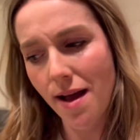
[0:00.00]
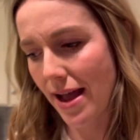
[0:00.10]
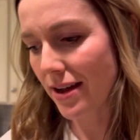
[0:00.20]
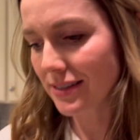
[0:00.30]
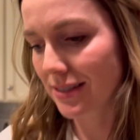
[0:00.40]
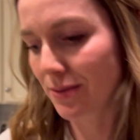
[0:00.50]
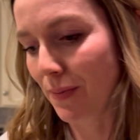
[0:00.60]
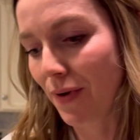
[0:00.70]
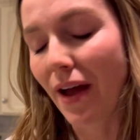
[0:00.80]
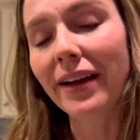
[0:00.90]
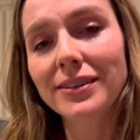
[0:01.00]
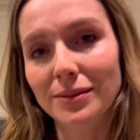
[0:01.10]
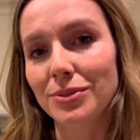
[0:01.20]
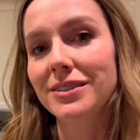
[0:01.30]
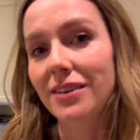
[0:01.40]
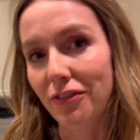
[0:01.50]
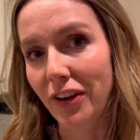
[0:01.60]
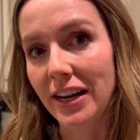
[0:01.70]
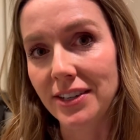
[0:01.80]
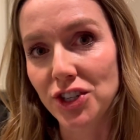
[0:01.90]
I got some, I got some stuff I
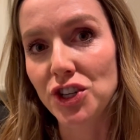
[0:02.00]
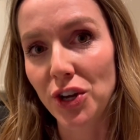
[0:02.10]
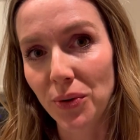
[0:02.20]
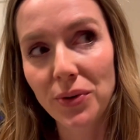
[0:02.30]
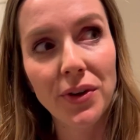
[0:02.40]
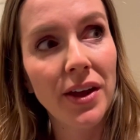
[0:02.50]
need to do.